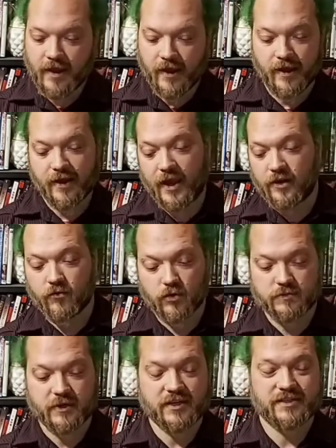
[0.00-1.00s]
And of
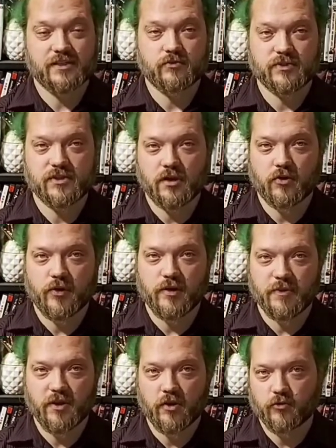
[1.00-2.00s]
course, because this one's not going
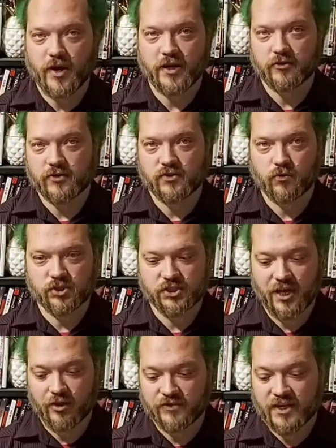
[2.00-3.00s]
to be on regular store
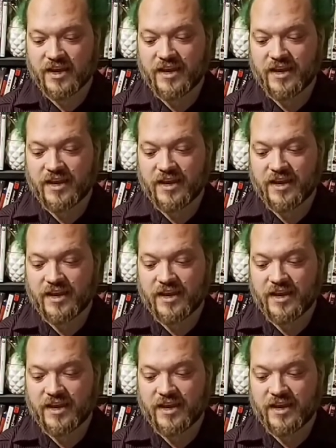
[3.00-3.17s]
shelves,